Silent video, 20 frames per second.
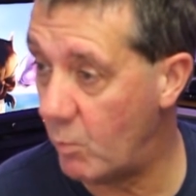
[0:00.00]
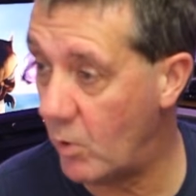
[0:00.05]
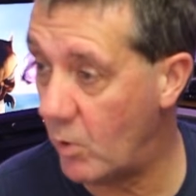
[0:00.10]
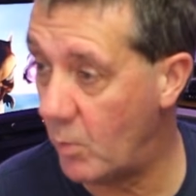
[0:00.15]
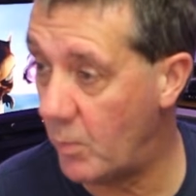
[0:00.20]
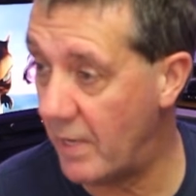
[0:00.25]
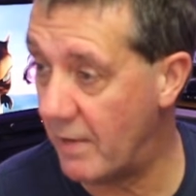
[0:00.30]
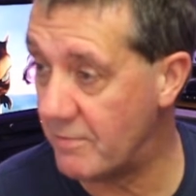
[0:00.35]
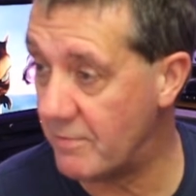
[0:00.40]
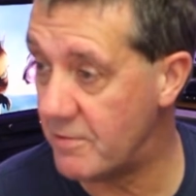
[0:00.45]

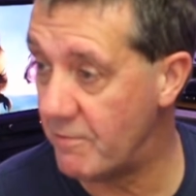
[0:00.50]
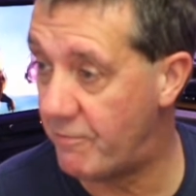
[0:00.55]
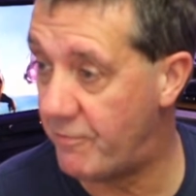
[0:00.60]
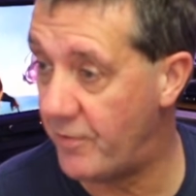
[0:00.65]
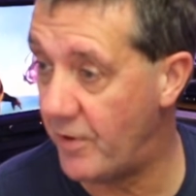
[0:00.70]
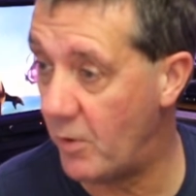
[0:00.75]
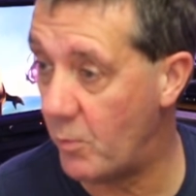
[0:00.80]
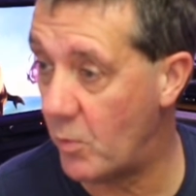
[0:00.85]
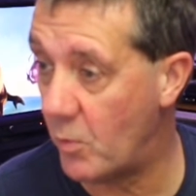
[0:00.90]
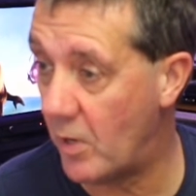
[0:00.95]
we have some
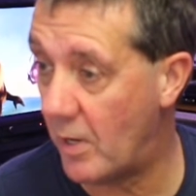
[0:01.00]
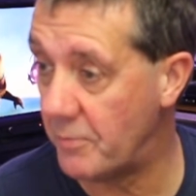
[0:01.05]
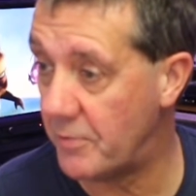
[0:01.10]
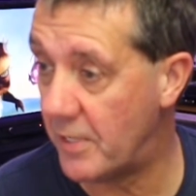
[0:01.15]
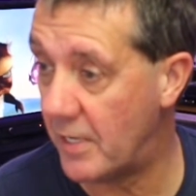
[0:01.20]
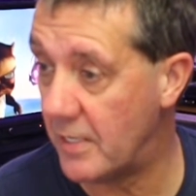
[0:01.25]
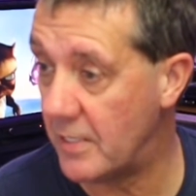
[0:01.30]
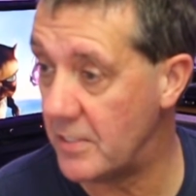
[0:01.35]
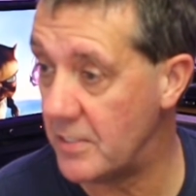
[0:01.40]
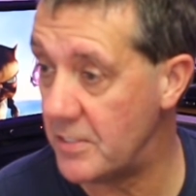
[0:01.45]
firmware
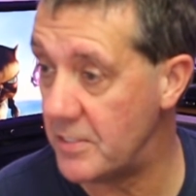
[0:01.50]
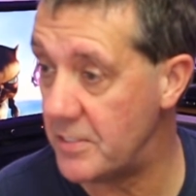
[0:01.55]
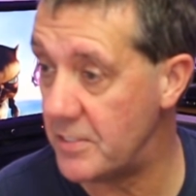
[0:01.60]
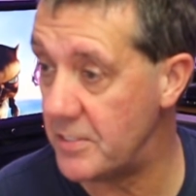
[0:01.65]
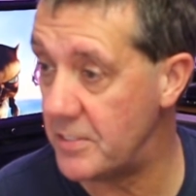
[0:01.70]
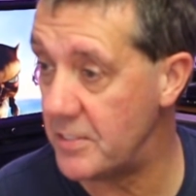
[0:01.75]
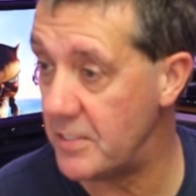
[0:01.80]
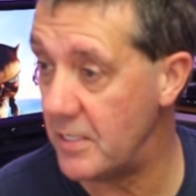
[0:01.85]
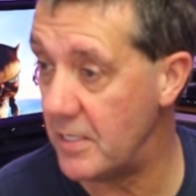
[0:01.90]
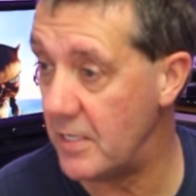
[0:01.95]

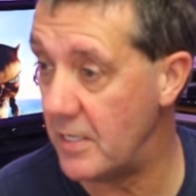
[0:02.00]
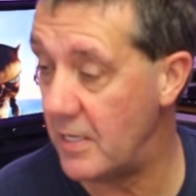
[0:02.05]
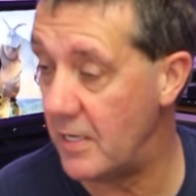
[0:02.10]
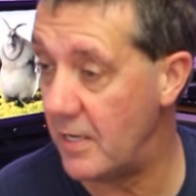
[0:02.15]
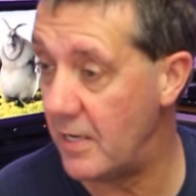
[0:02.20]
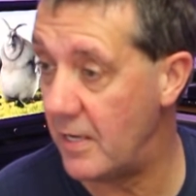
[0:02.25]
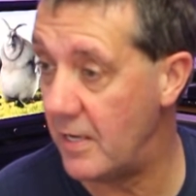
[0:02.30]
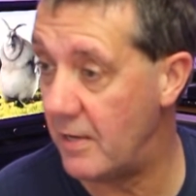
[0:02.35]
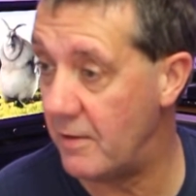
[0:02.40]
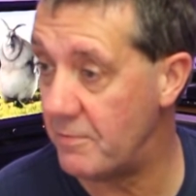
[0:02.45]
updates?
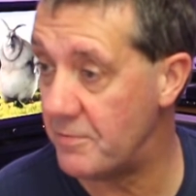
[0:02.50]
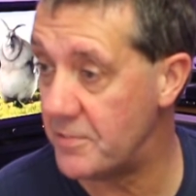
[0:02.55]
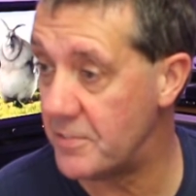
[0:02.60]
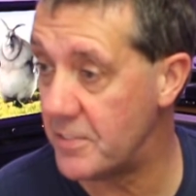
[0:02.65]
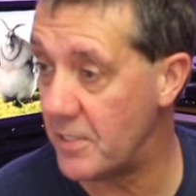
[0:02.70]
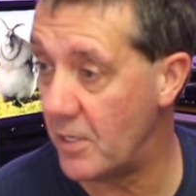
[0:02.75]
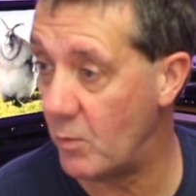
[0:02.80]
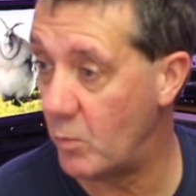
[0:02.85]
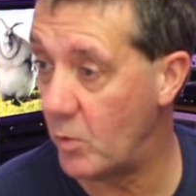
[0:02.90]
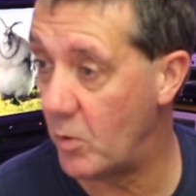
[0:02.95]
If
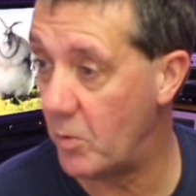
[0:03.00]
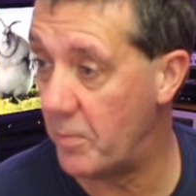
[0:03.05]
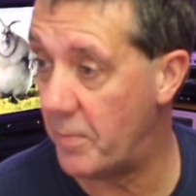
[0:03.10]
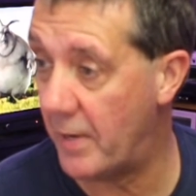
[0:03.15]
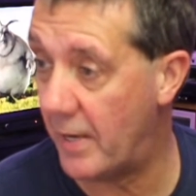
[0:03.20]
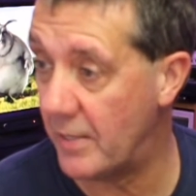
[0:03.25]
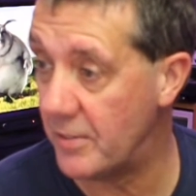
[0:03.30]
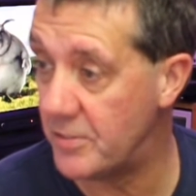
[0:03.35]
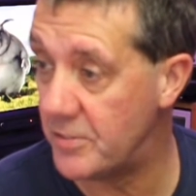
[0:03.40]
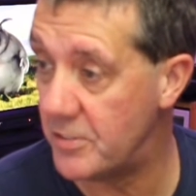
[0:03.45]
so, will we be
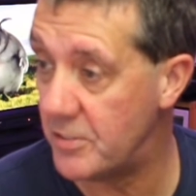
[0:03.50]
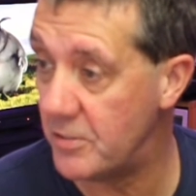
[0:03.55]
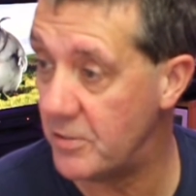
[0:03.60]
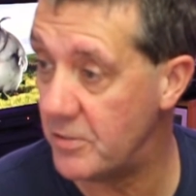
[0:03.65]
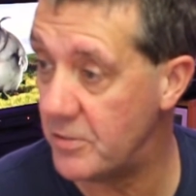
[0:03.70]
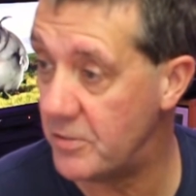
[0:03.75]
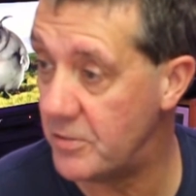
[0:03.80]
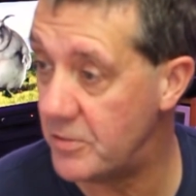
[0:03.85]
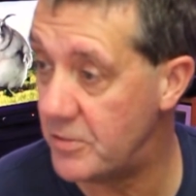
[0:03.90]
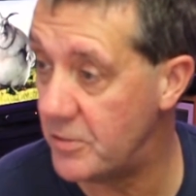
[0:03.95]
able to
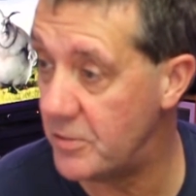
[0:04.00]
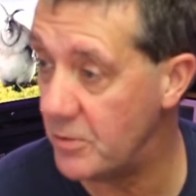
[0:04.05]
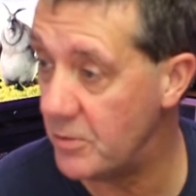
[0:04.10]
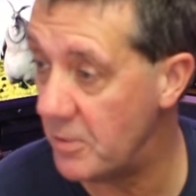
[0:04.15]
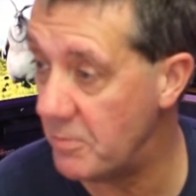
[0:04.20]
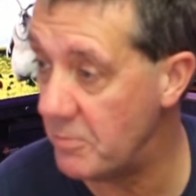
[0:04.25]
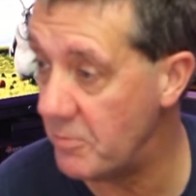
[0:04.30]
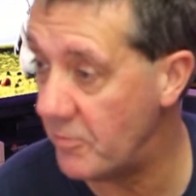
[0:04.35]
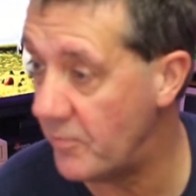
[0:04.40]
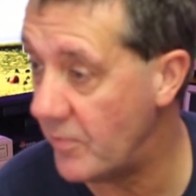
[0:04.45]
do
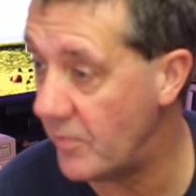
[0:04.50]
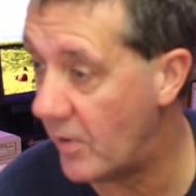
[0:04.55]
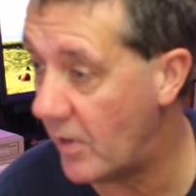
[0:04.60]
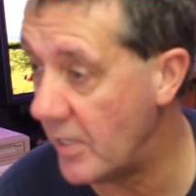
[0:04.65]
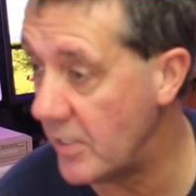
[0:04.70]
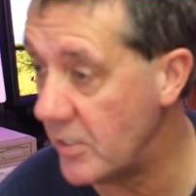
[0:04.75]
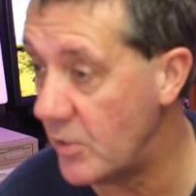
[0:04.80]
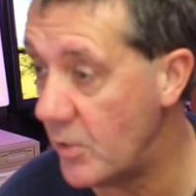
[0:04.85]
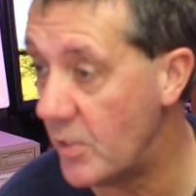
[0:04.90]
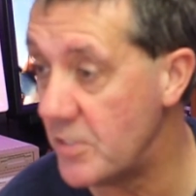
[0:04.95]
them via
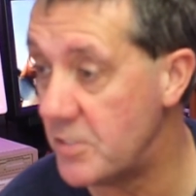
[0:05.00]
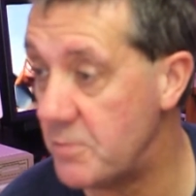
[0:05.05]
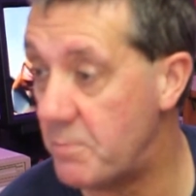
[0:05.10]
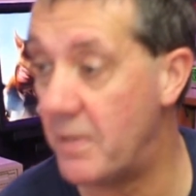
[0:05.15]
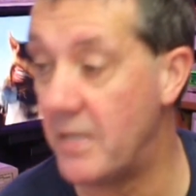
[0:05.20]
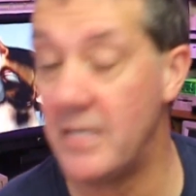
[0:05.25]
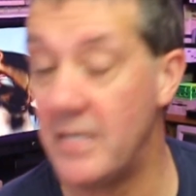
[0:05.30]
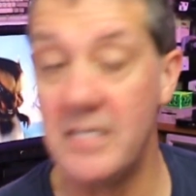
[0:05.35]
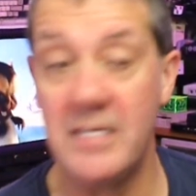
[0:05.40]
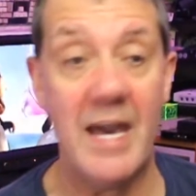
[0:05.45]

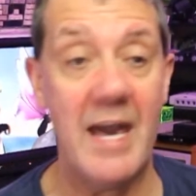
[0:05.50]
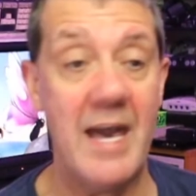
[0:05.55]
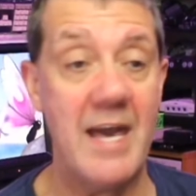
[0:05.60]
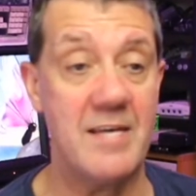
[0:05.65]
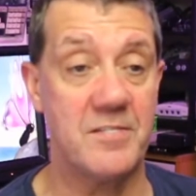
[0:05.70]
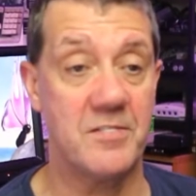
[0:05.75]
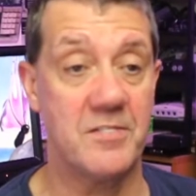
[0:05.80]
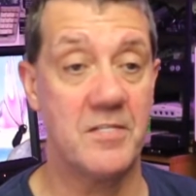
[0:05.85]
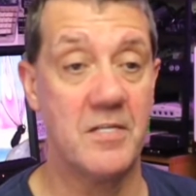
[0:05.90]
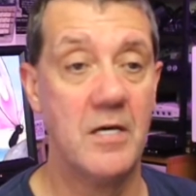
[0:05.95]
USB?
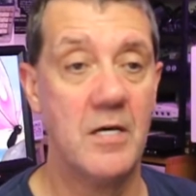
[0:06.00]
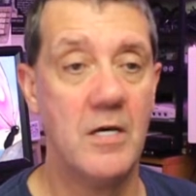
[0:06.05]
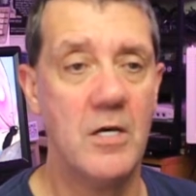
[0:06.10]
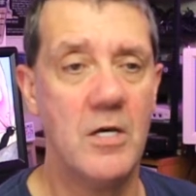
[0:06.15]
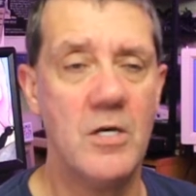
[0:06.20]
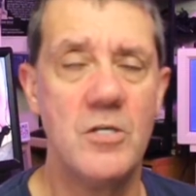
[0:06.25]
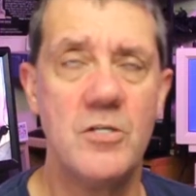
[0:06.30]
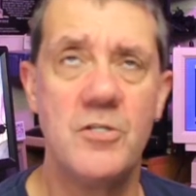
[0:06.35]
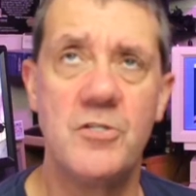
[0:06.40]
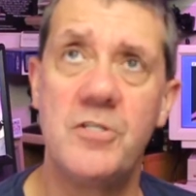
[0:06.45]
Yes.
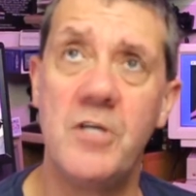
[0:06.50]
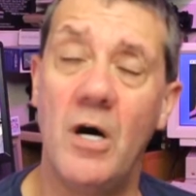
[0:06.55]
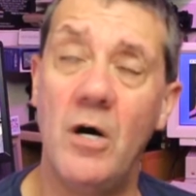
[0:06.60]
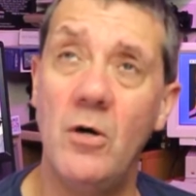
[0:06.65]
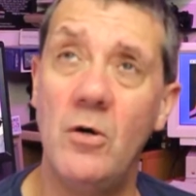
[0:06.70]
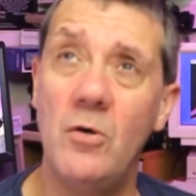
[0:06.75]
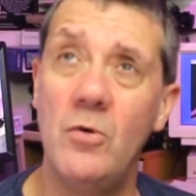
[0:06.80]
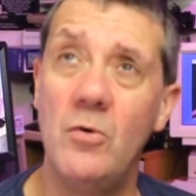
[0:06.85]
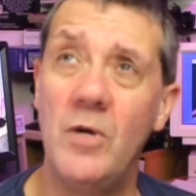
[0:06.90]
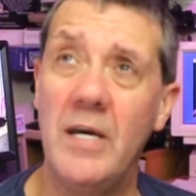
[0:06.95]

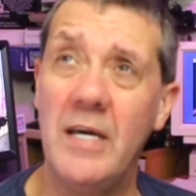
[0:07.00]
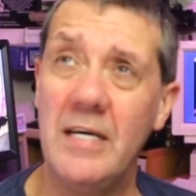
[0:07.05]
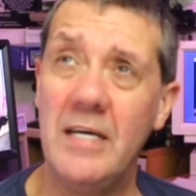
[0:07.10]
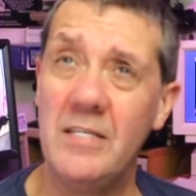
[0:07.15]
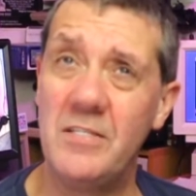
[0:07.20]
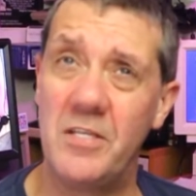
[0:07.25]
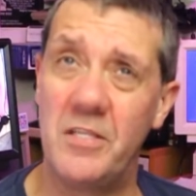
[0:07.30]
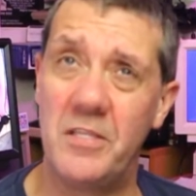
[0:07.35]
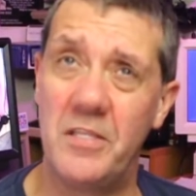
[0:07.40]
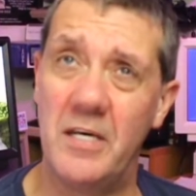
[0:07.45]
So
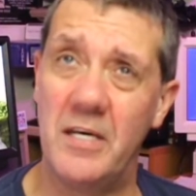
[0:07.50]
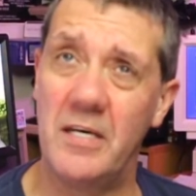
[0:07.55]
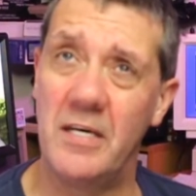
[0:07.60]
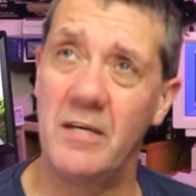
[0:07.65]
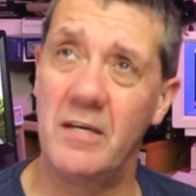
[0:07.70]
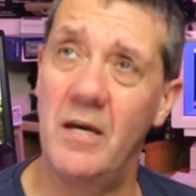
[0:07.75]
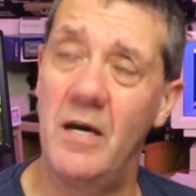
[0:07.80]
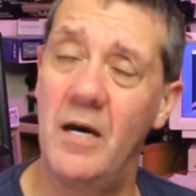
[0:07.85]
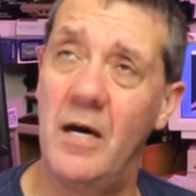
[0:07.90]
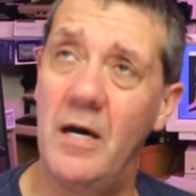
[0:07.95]
here's the thing.
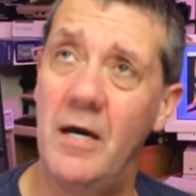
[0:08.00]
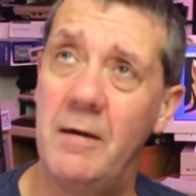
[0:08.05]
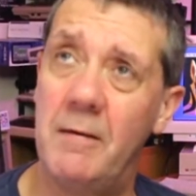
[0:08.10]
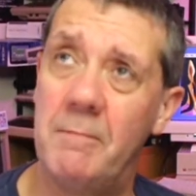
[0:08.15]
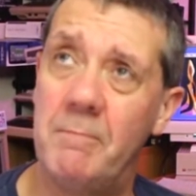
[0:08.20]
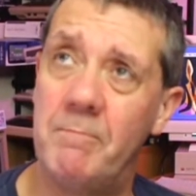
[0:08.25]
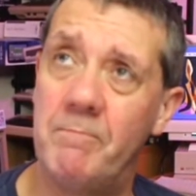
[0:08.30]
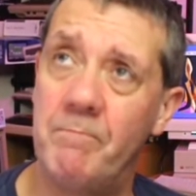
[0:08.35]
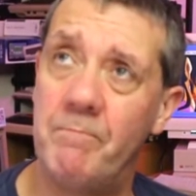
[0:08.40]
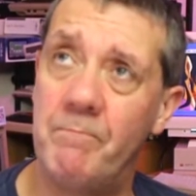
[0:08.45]

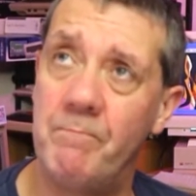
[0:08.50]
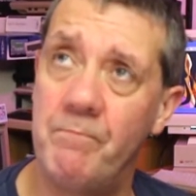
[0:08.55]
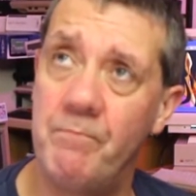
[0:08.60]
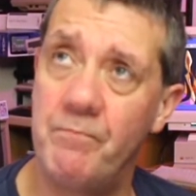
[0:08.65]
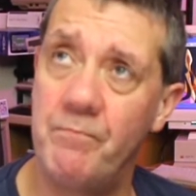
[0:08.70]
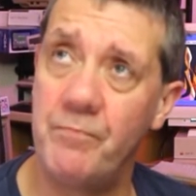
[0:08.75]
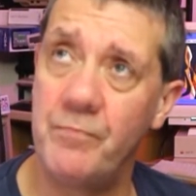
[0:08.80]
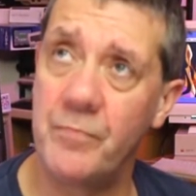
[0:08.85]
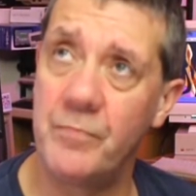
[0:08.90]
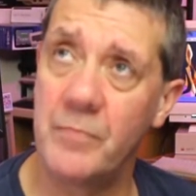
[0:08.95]
Firmware
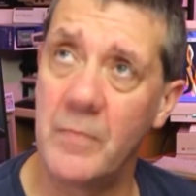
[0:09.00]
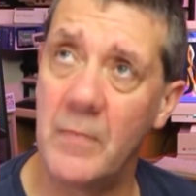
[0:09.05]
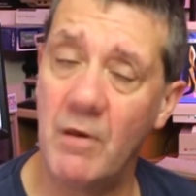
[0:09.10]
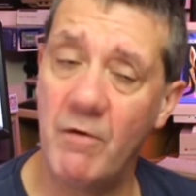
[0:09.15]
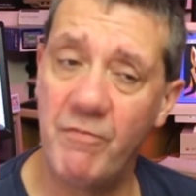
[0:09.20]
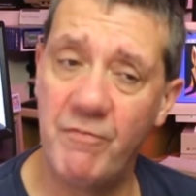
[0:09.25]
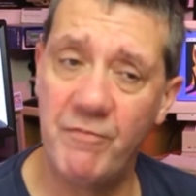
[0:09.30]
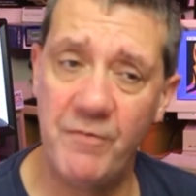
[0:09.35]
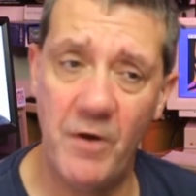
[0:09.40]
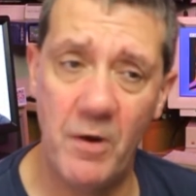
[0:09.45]

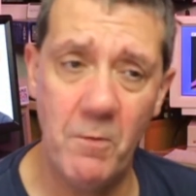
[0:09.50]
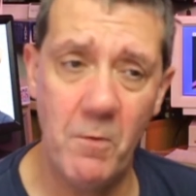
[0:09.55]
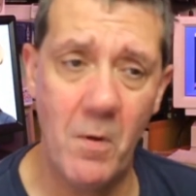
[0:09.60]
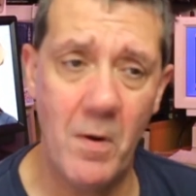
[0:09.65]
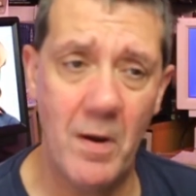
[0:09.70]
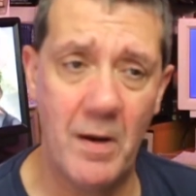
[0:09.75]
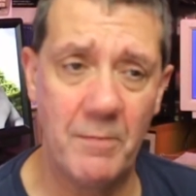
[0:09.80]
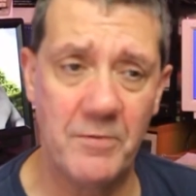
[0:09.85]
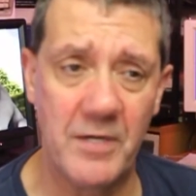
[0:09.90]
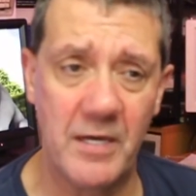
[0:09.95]

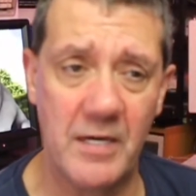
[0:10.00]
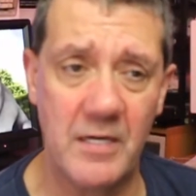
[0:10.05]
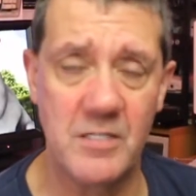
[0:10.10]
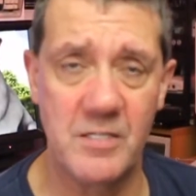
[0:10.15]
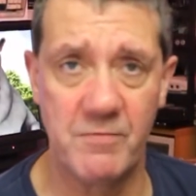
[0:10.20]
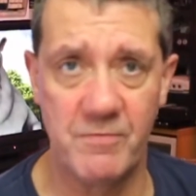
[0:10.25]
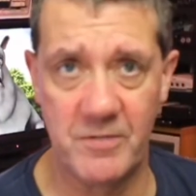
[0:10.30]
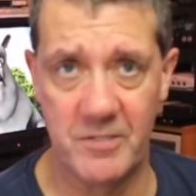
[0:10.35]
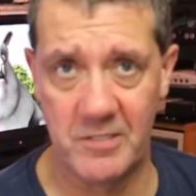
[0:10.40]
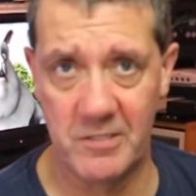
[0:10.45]
updates
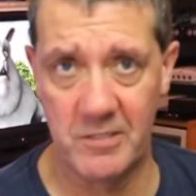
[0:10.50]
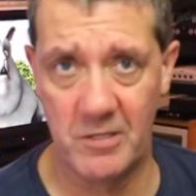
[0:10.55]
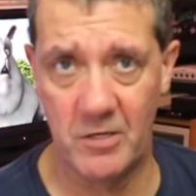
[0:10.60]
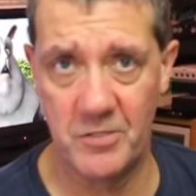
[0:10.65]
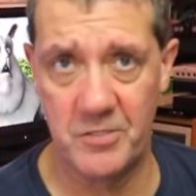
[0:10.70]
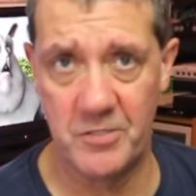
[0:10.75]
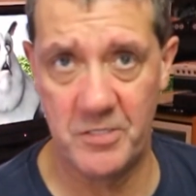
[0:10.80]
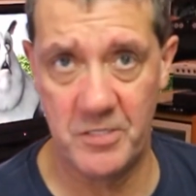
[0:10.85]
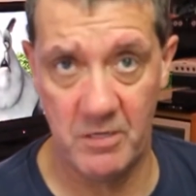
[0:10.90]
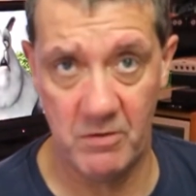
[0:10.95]
for slot
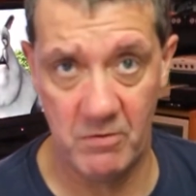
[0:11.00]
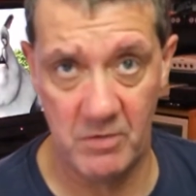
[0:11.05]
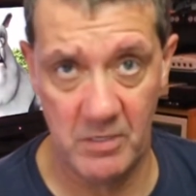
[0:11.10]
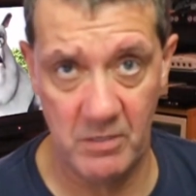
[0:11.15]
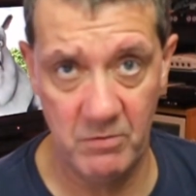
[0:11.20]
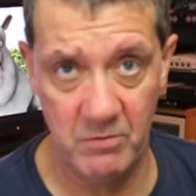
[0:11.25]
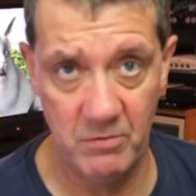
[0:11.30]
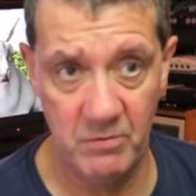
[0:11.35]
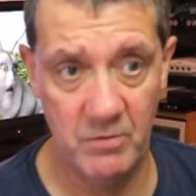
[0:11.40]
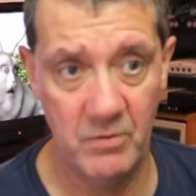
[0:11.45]

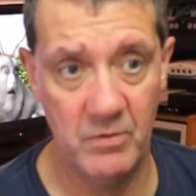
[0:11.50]
0